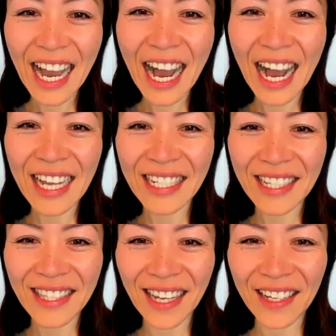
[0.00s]
I
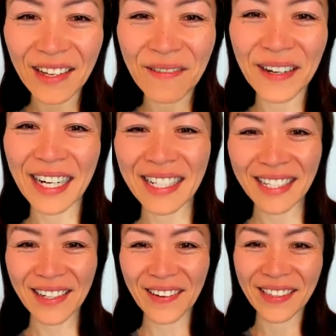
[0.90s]
just thought you wanted to
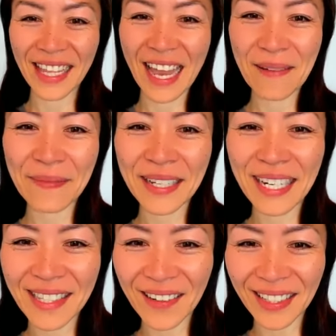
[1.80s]
go live, but
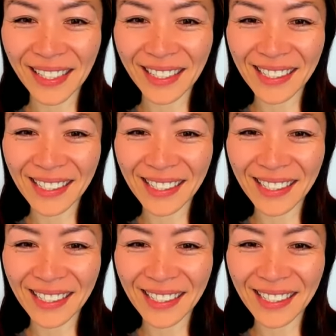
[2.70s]
it's all good.